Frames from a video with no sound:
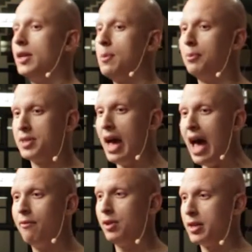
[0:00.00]
and to be able to
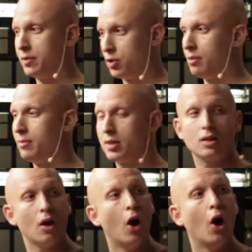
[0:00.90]
have lots of
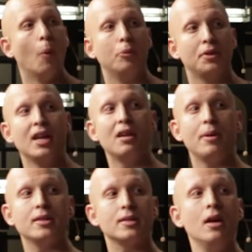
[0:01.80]
streams open with the
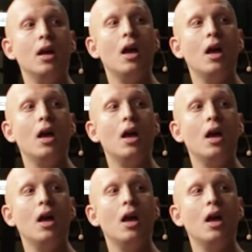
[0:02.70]
database.